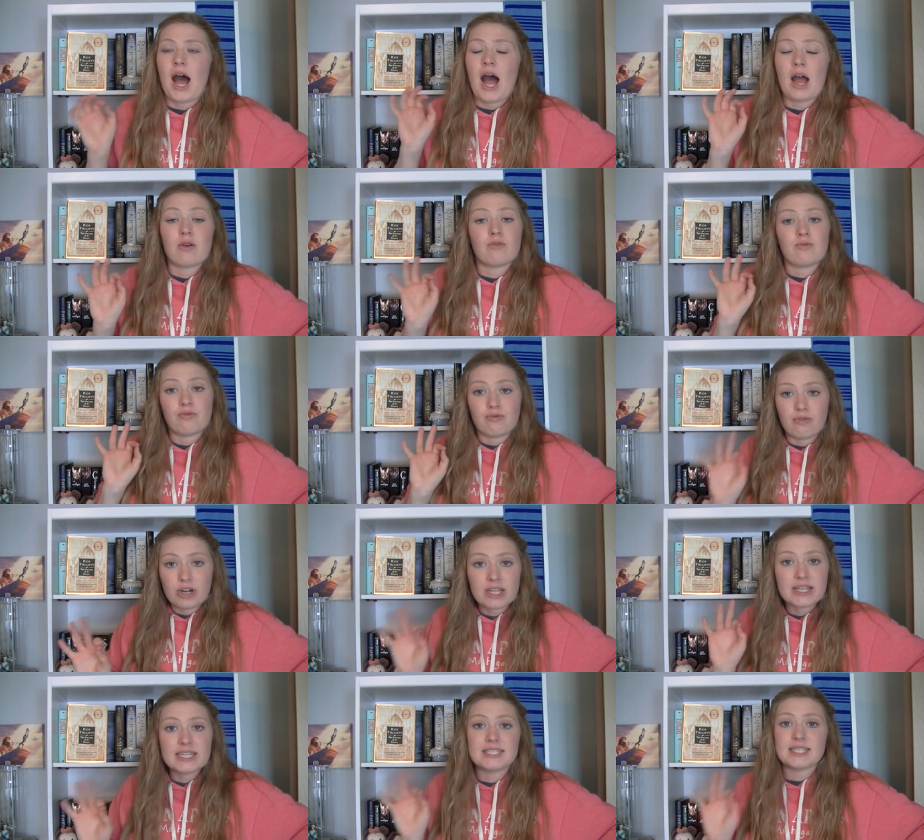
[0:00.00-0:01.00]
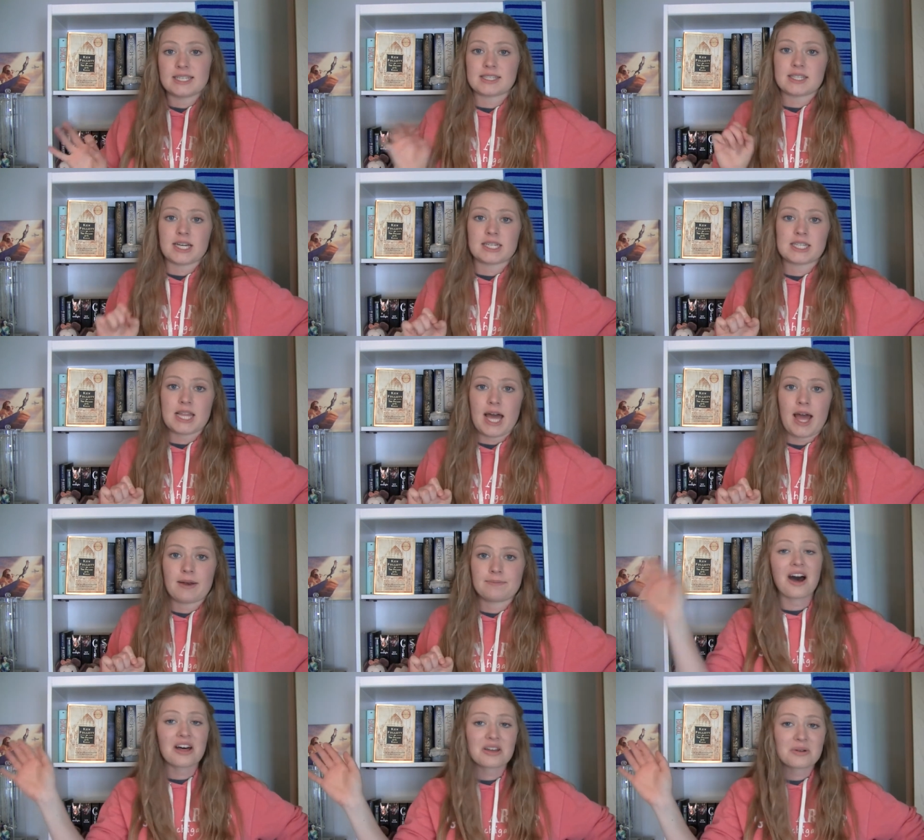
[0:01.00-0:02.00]
I really disliked
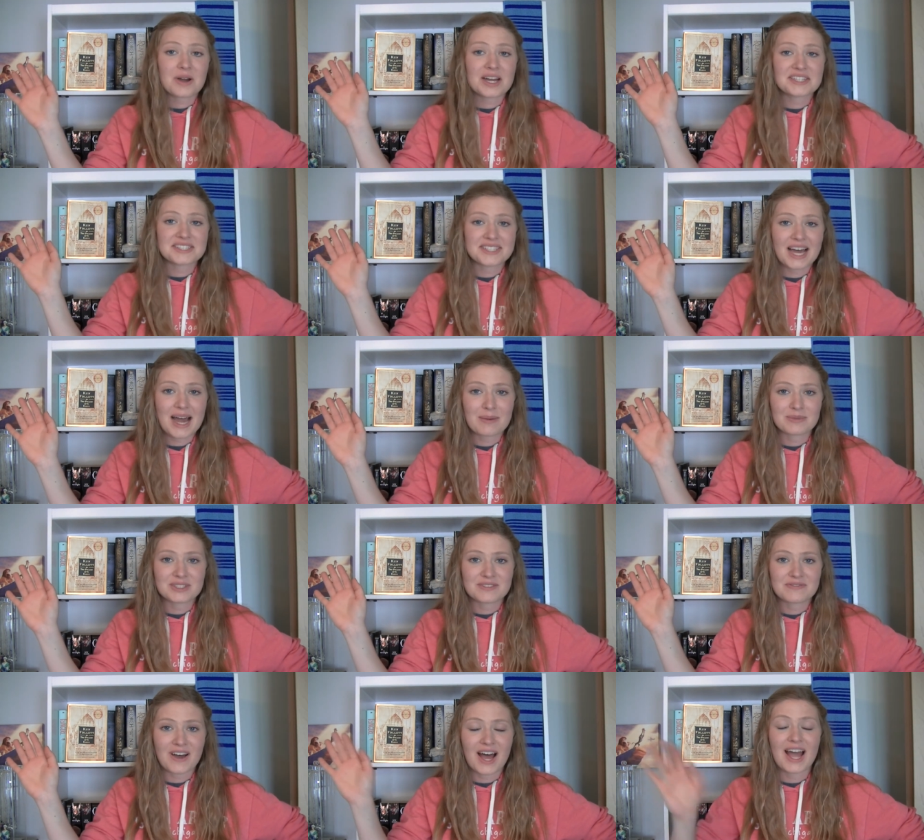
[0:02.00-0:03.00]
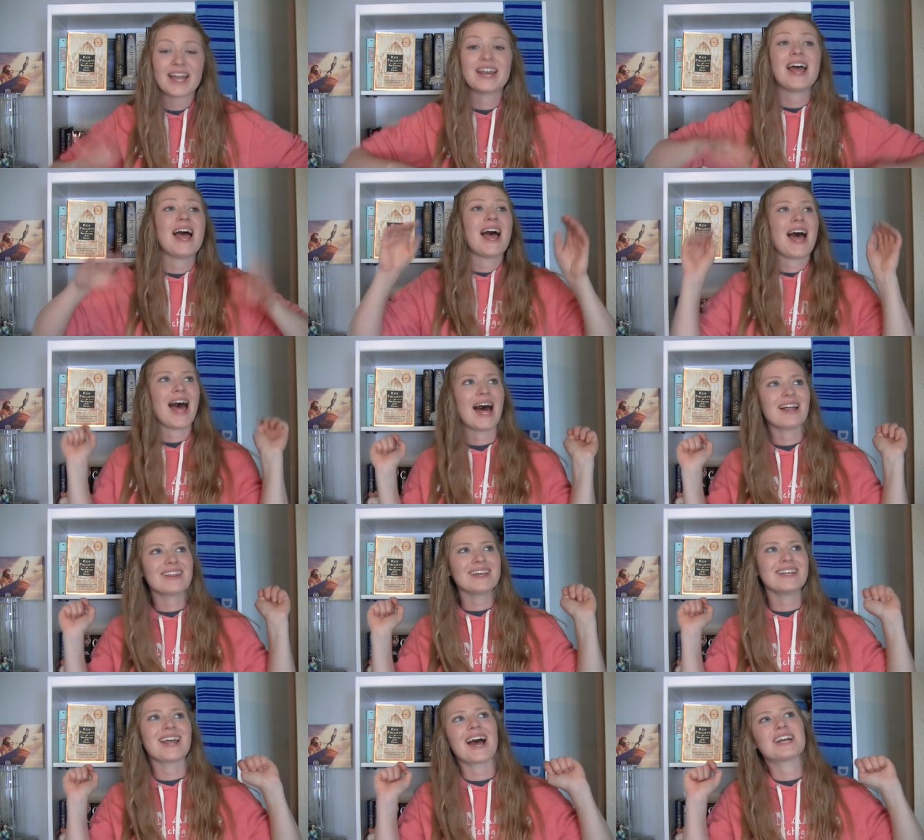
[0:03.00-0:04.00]
that. Otherwise, Tom was fine.
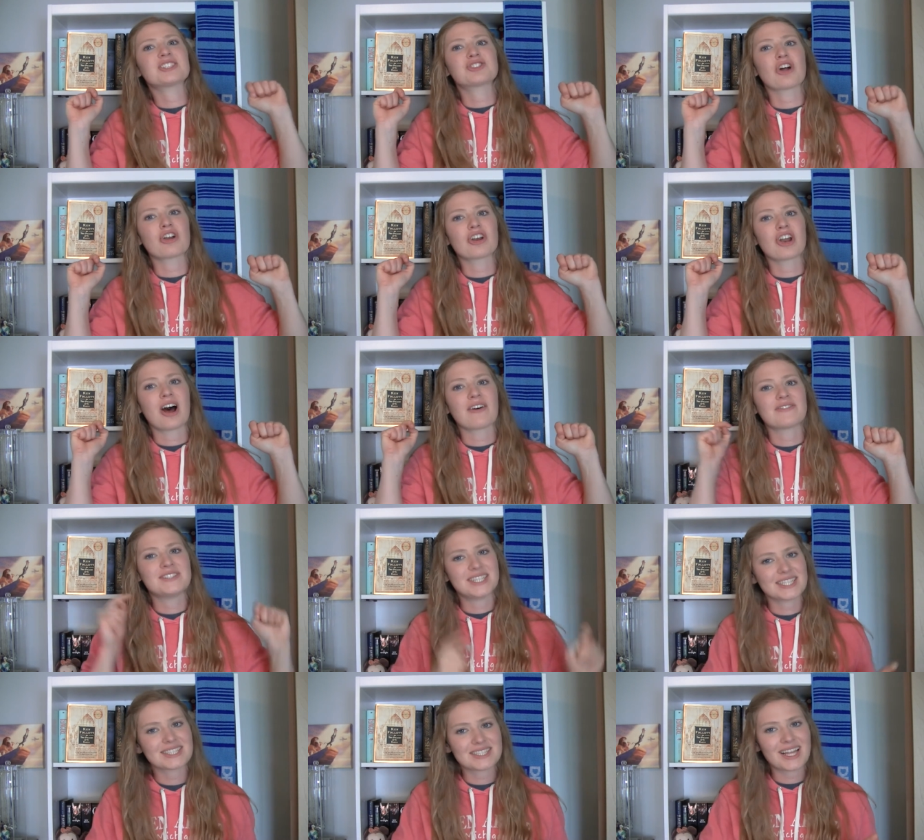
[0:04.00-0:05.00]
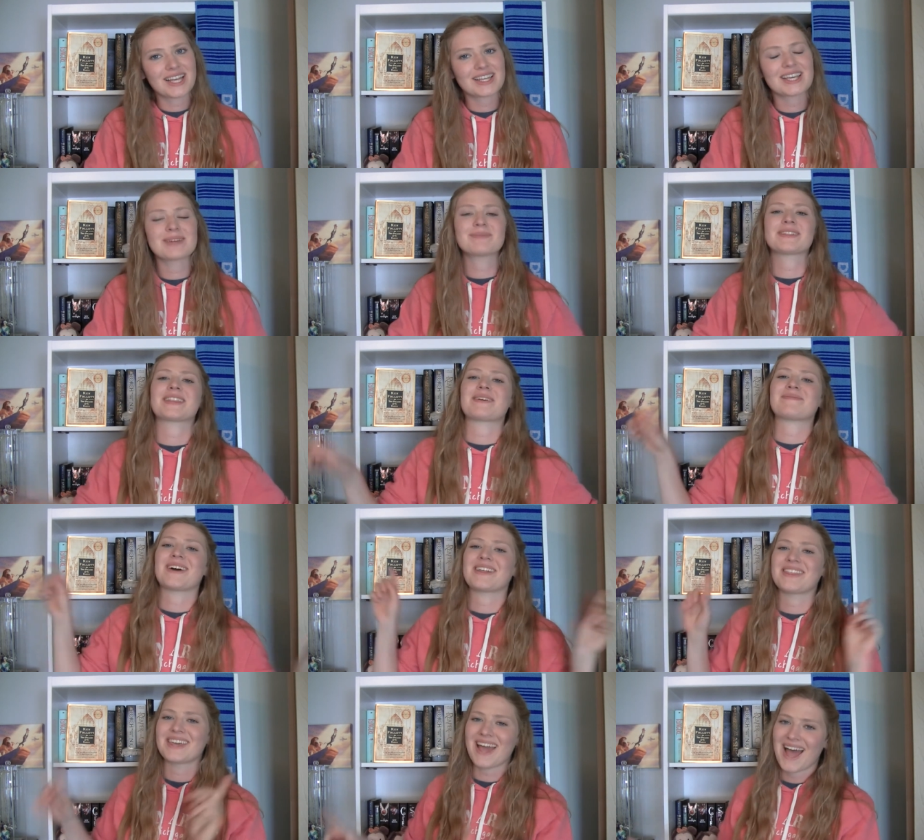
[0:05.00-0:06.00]
Ellen, I started off disliking, but then
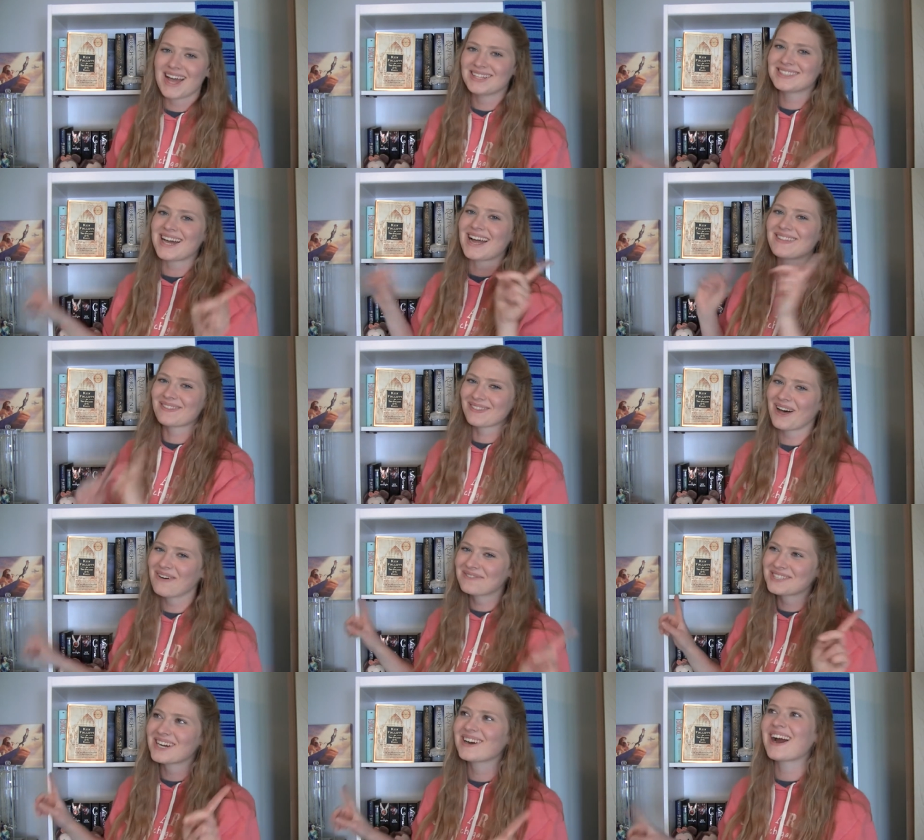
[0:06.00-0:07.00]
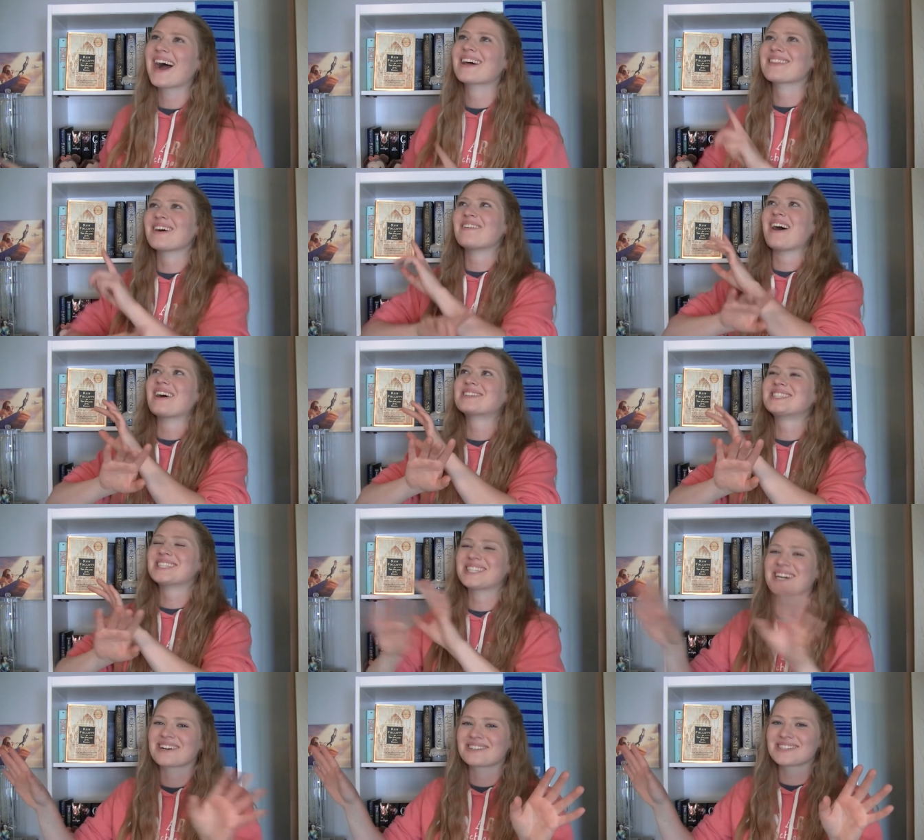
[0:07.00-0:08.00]
by the end, I loved her. I love how
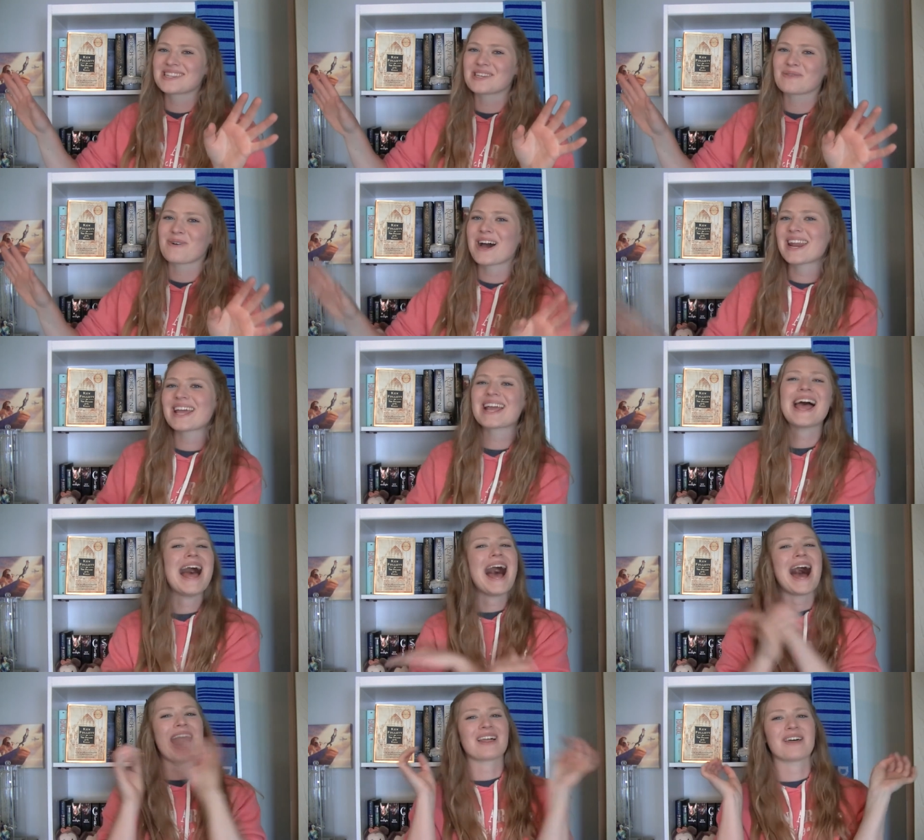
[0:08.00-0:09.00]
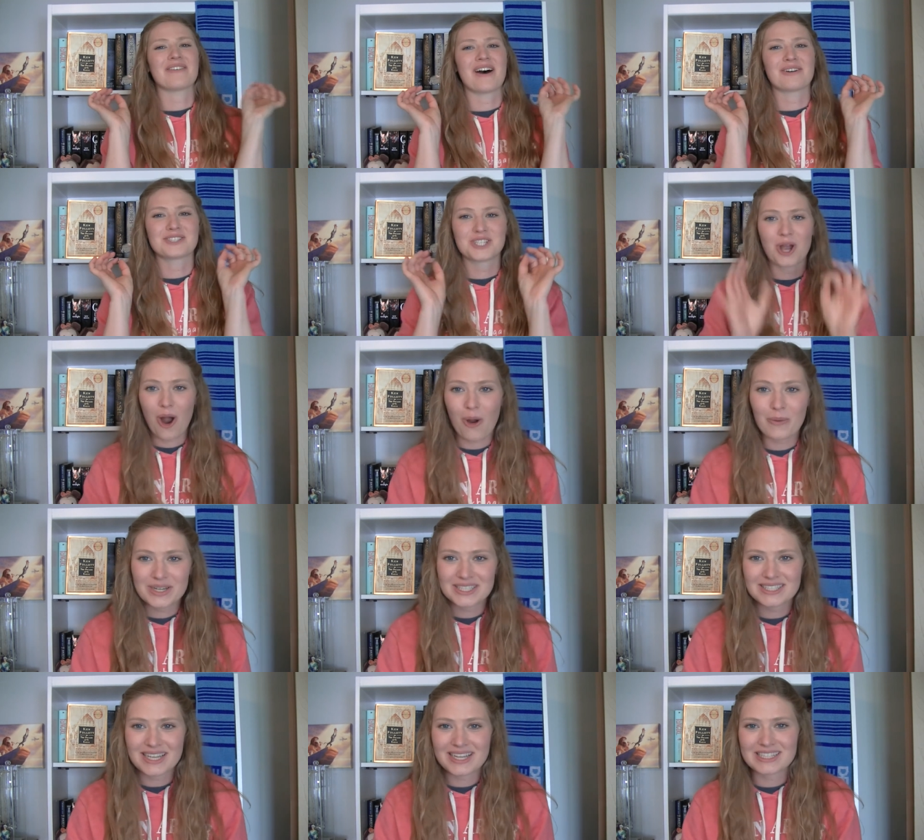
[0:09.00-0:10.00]
she cursed the wedding. I love how she
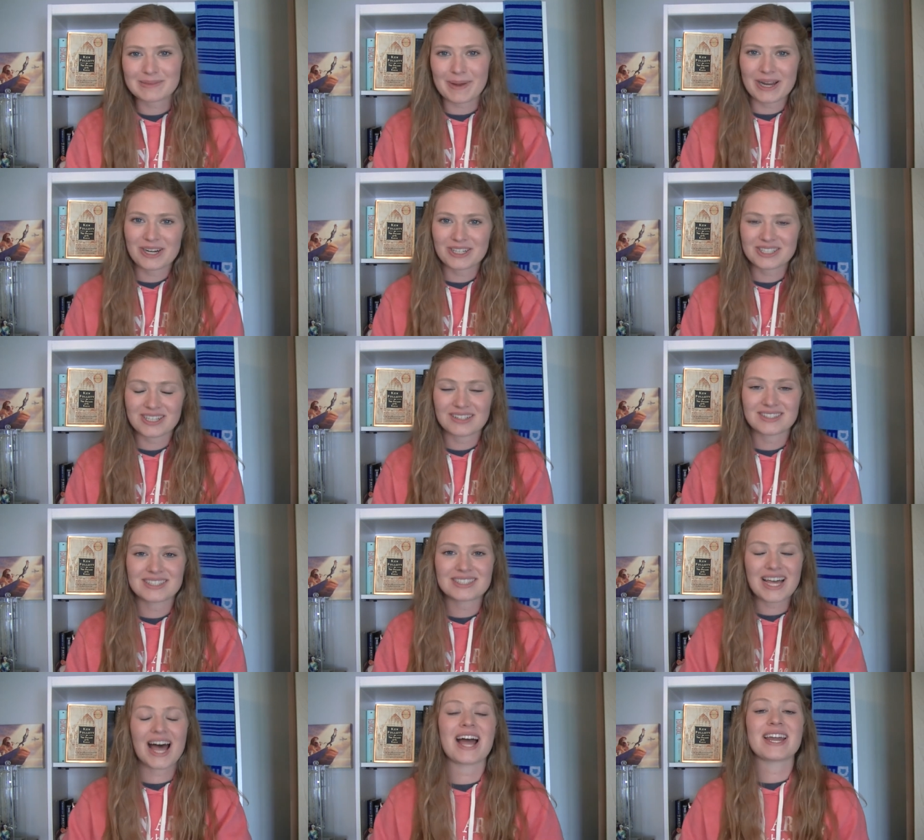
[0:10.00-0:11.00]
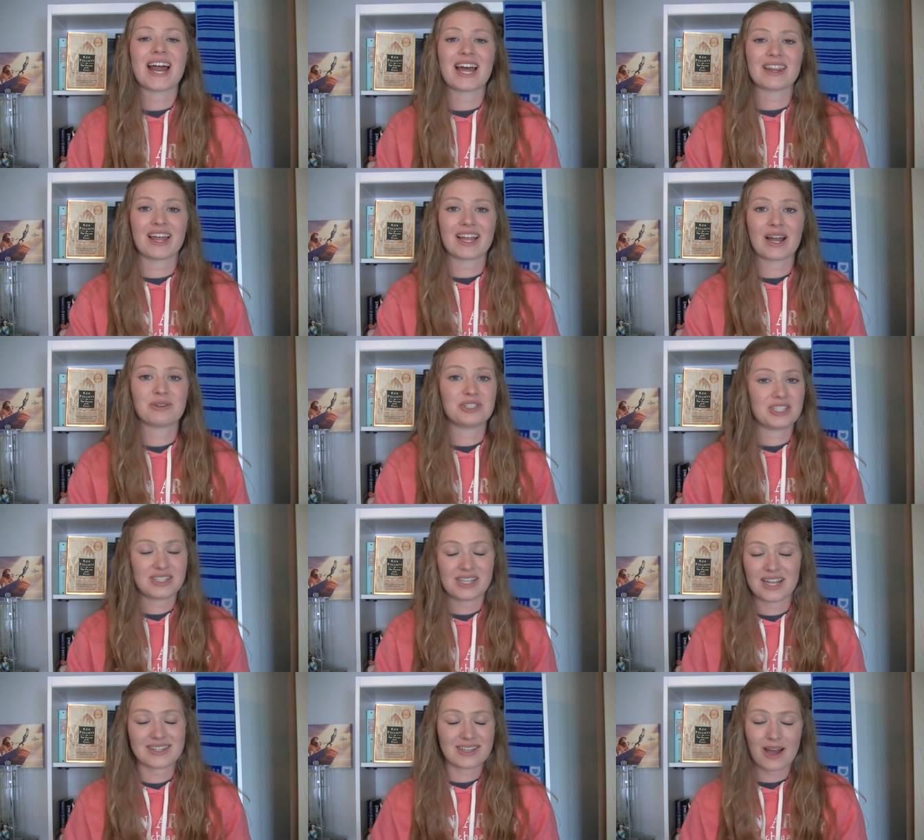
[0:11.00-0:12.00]
always stands by her son's side. I like how she
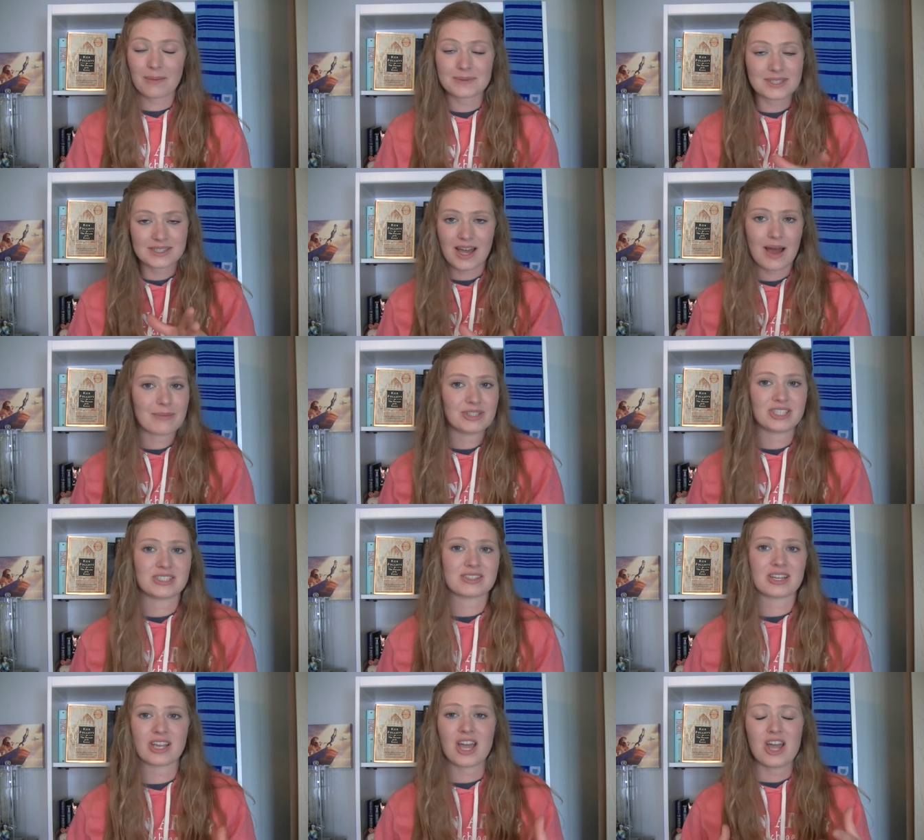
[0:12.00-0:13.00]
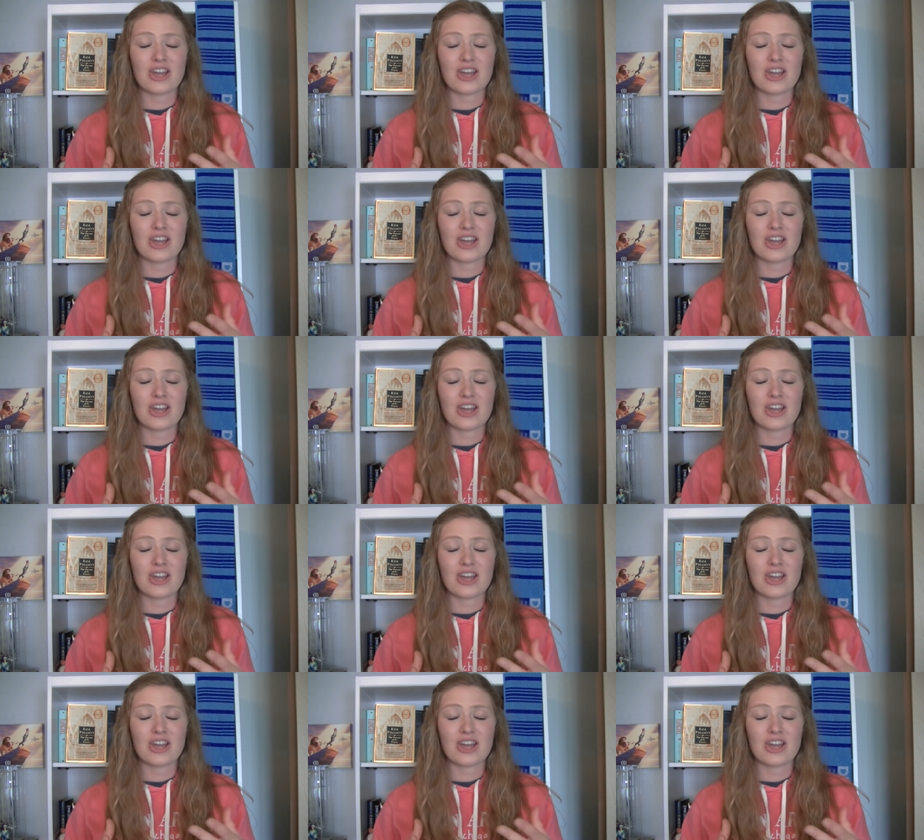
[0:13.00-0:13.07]
stands up to Tom, and she's like,